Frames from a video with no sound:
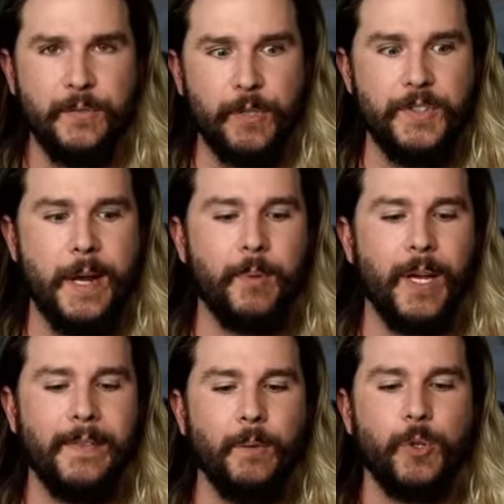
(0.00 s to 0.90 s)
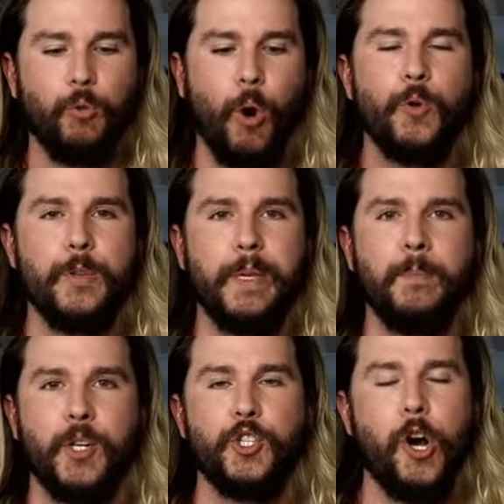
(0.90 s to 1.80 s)
for example, and they would grow to be
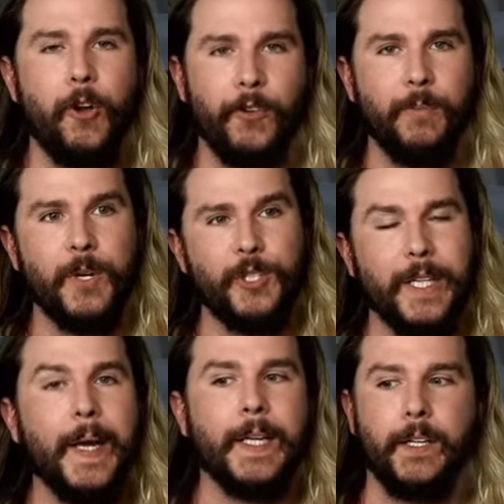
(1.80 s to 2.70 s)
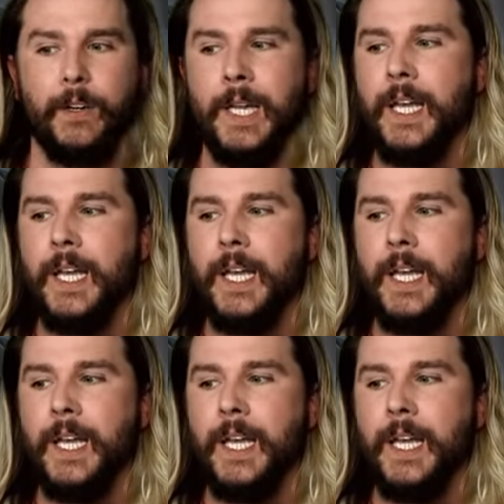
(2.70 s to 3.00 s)
much taller and much lankier.